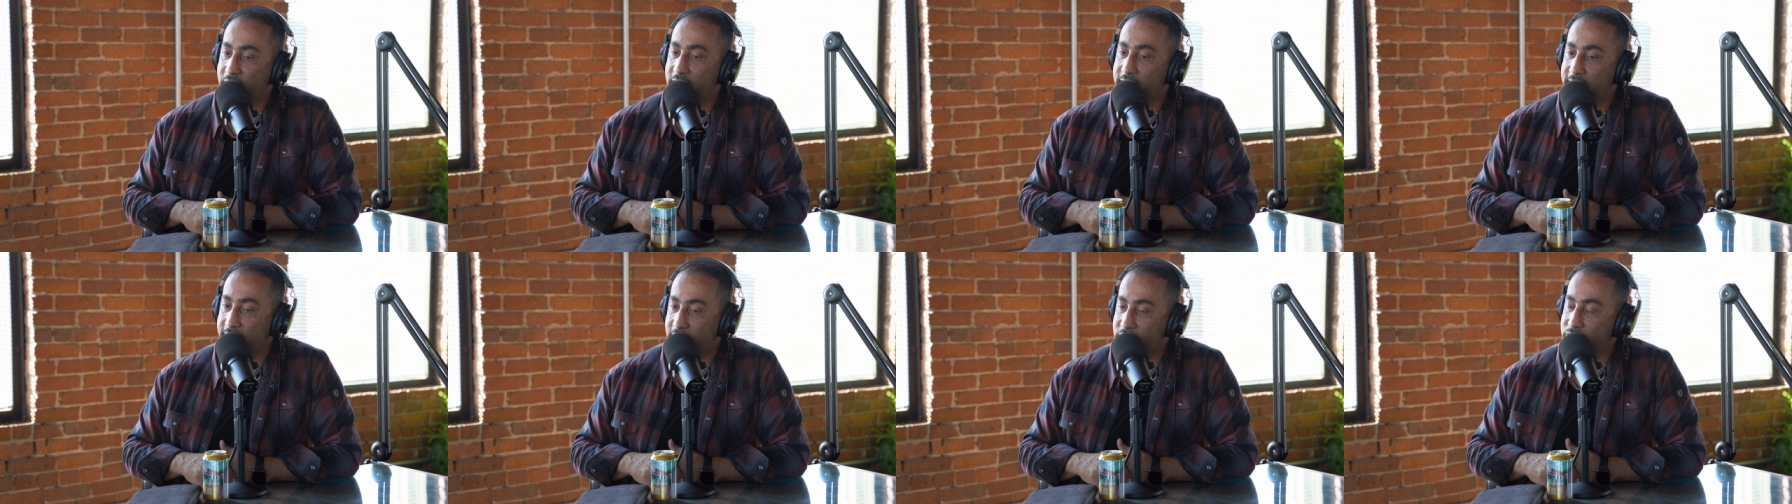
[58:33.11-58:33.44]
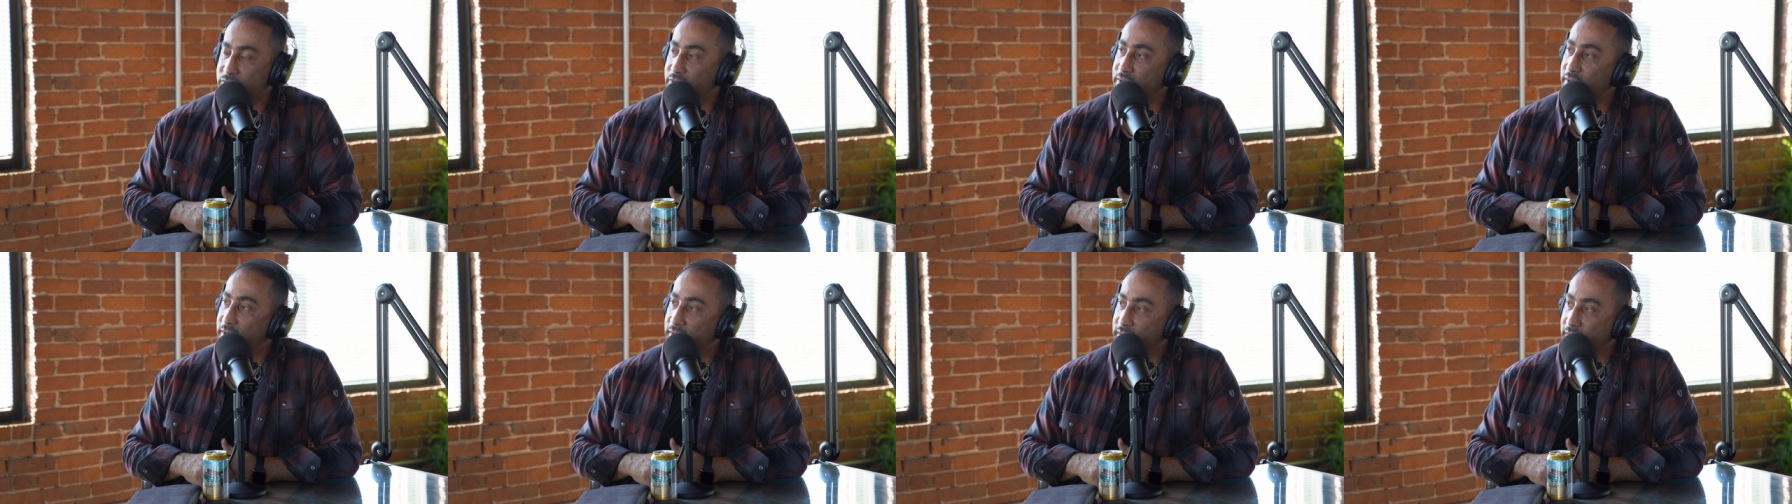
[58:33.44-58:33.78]

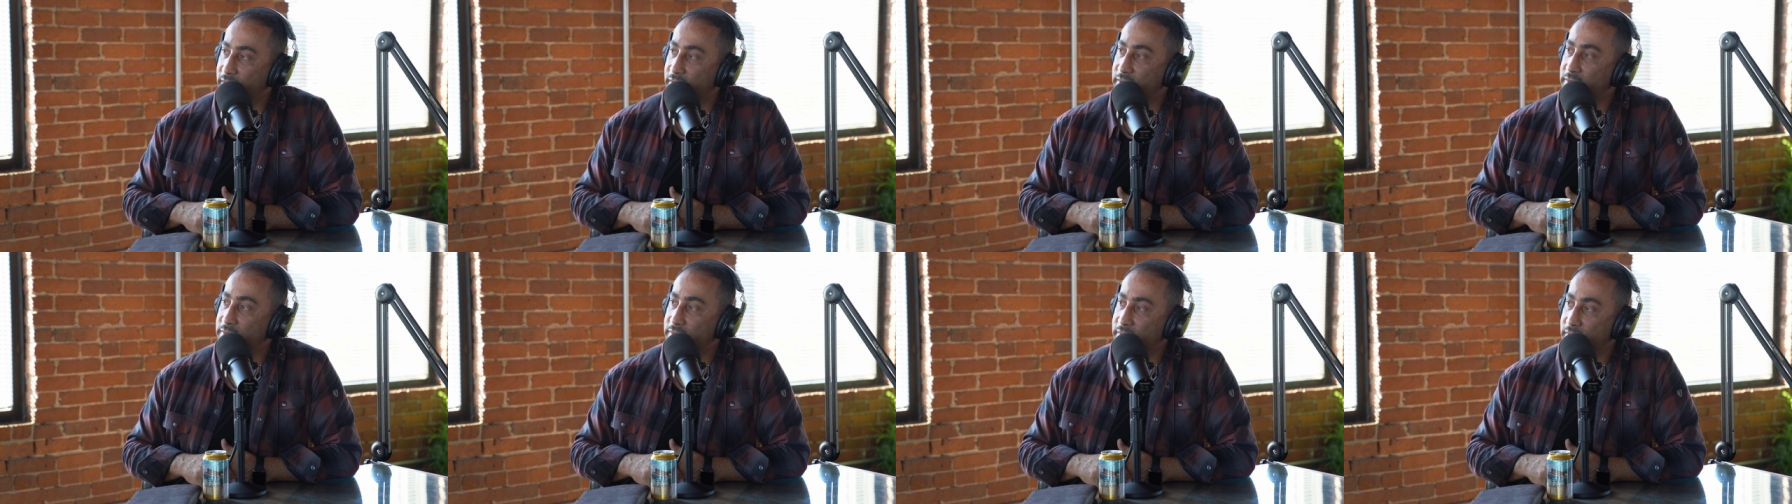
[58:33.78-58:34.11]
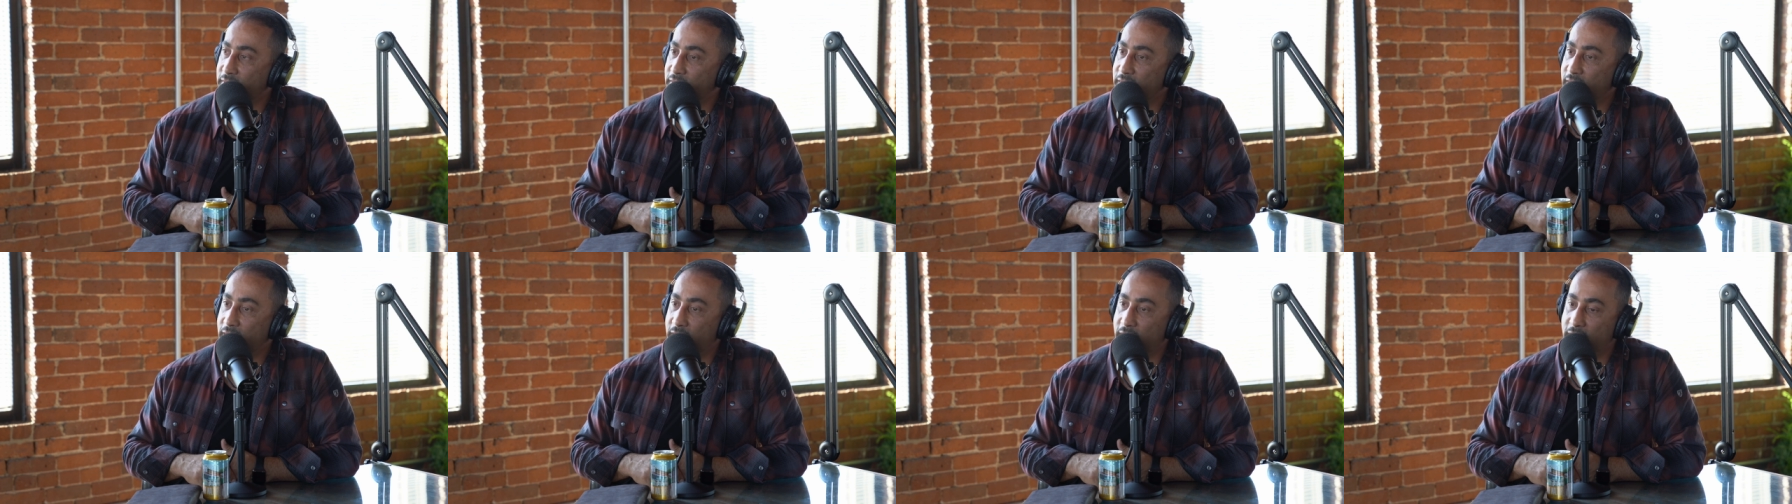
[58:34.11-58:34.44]
connection in there,
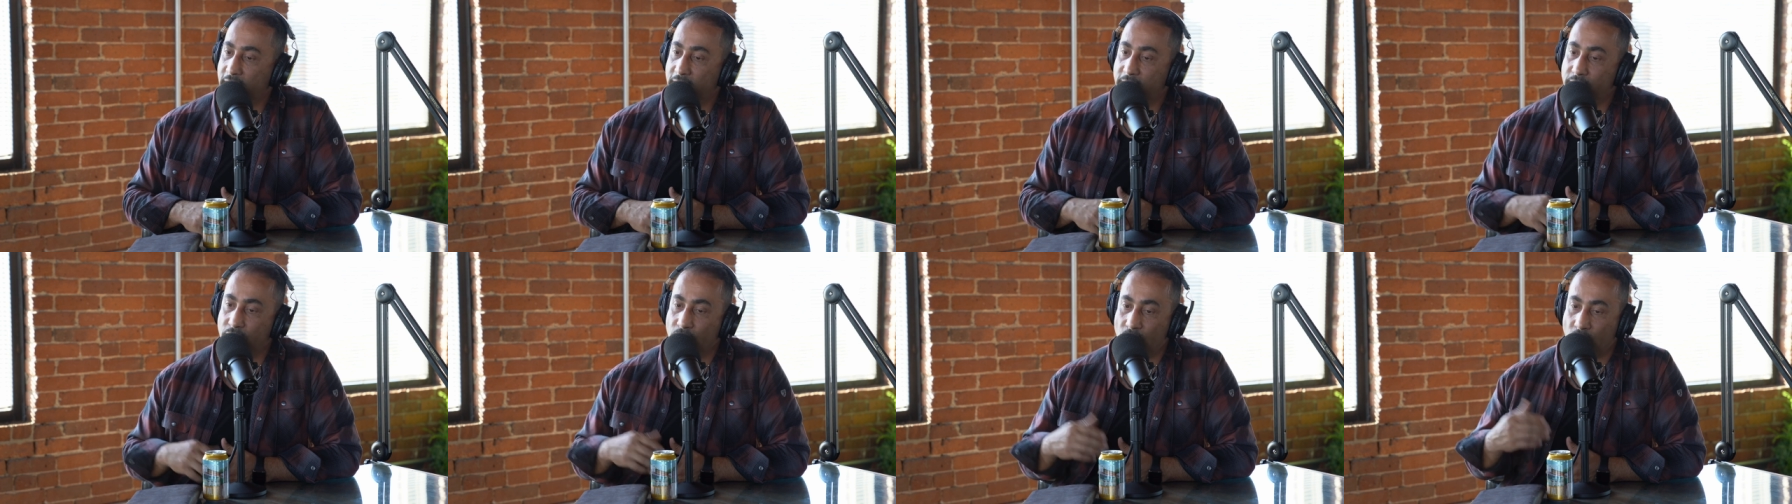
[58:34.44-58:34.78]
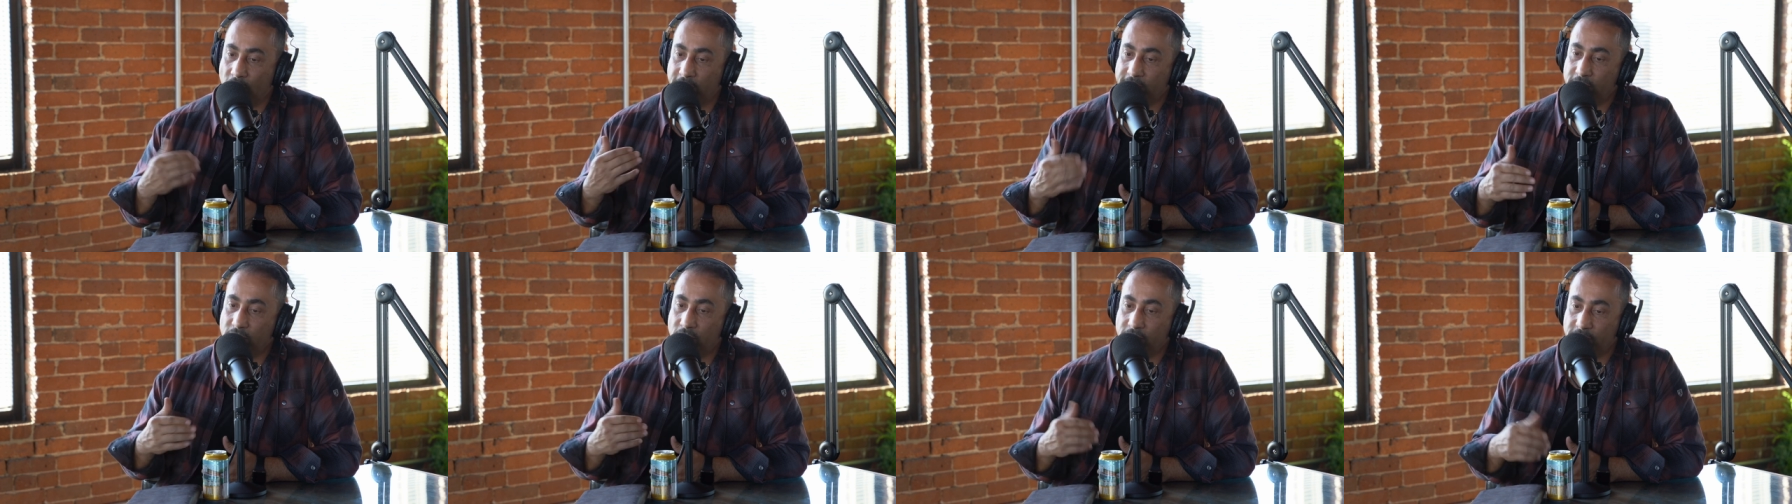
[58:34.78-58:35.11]

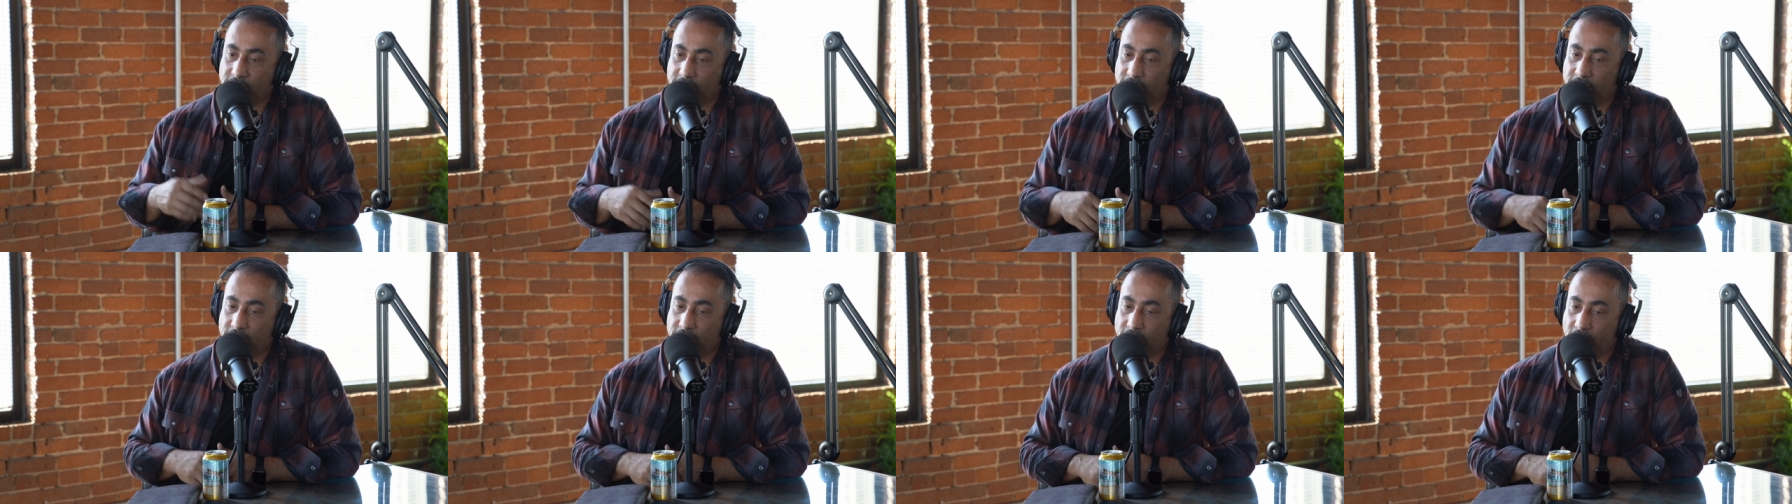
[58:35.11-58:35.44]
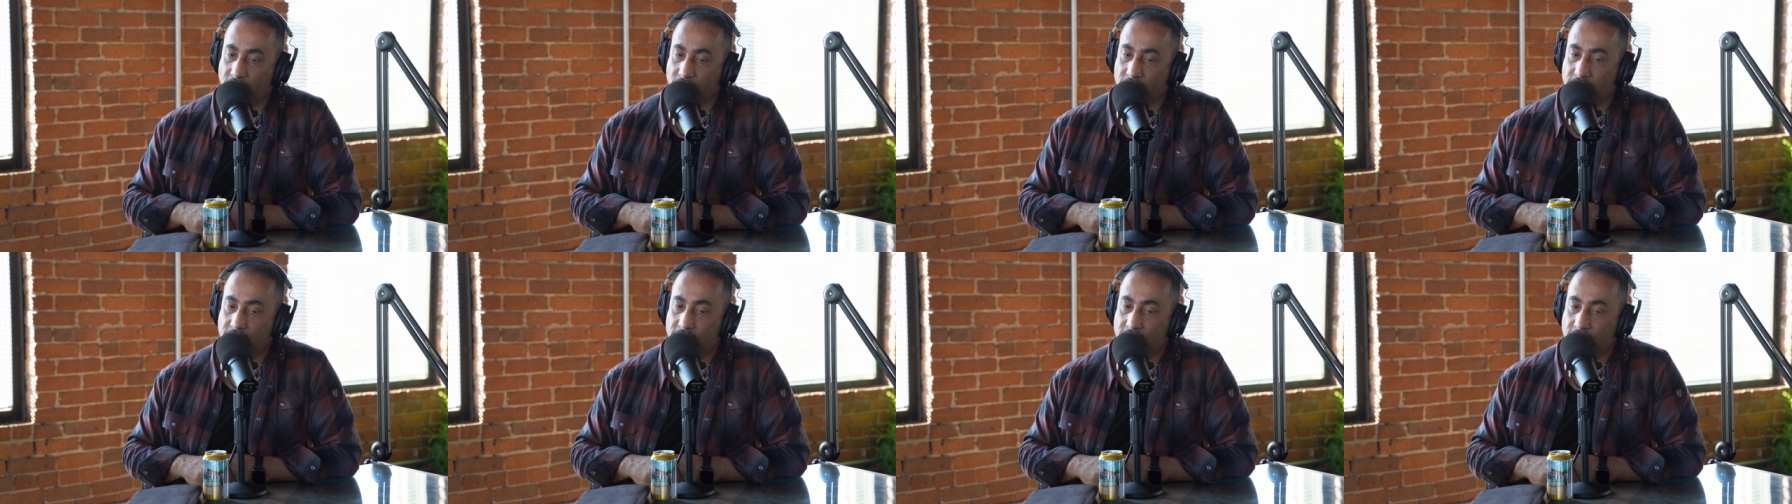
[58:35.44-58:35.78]
right over the
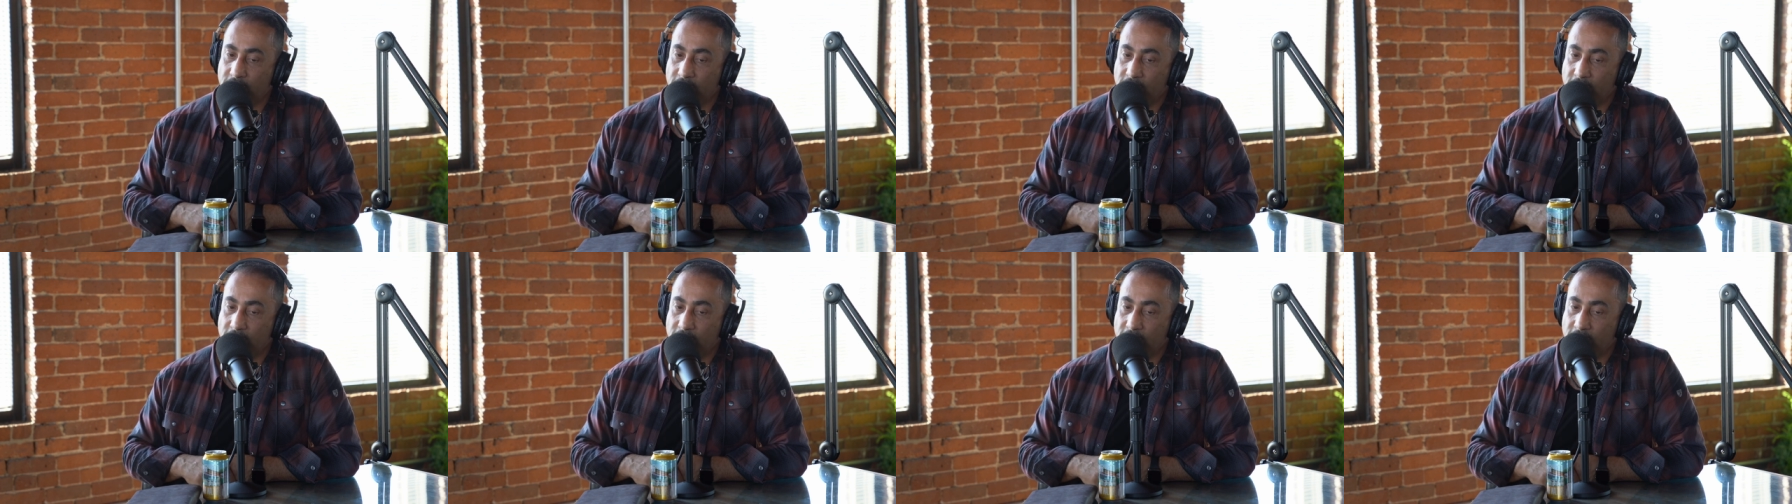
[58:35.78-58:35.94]
phone.